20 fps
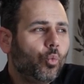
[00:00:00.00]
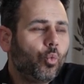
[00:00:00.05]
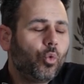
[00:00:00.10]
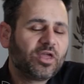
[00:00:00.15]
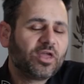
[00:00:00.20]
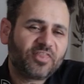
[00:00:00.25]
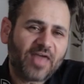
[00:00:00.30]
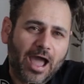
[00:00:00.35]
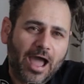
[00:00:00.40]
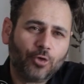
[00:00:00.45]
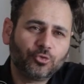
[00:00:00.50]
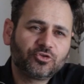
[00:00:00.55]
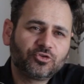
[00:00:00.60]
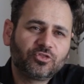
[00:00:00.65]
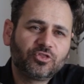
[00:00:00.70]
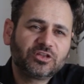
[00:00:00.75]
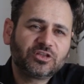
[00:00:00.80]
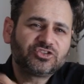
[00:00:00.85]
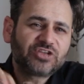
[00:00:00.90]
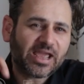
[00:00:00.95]
Without
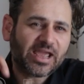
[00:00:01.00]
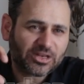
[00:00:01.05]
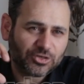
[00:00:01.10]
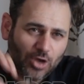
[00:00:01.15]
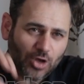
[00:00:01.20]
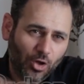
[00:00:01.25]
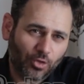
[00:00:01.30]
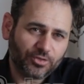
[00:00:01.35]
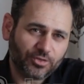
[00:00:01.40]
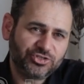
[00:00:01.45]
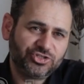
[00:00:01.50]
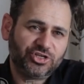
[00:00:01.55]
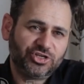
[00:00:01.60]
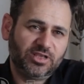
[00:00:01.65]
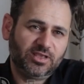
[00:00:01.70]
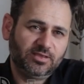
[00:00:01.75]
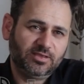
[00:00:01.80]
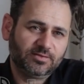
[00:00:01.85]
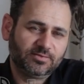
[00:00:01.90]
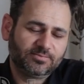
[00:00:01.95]
the
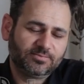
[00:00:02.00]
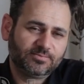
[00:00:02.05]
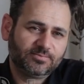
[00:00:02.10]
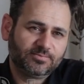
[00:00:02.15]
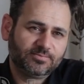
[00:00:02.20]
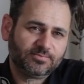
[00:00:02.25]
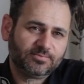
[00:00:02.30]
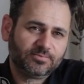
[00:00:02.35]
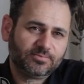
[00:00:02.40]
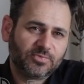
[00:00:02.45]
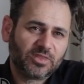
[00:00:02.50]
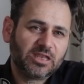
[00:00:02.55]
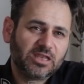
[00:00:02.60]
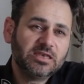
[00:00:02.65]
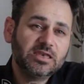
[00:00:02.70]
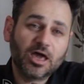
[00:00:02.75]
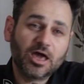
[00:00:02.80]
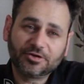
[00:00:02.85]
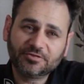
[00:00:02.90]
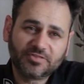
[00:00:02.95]
technology,
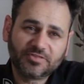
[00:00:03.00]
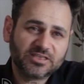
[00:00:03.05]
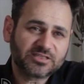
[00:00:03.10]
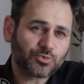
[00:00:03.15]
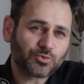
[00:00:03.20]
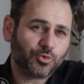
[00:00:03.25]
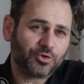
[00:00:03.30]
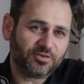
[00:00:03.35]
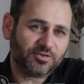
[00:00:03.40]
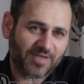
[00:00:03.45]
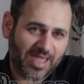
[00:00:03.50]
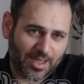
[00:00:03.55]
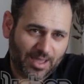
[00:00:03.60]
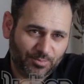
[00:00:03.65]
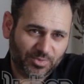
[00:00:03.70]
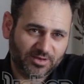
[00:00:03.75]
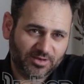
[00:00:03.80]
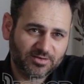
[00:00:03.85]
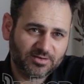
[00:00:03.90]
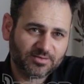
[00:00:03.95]
none of this would have
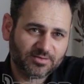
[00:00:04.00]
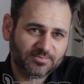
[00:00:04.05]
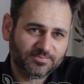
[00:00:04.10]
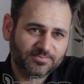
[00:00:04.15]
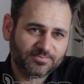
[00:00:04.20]
happened.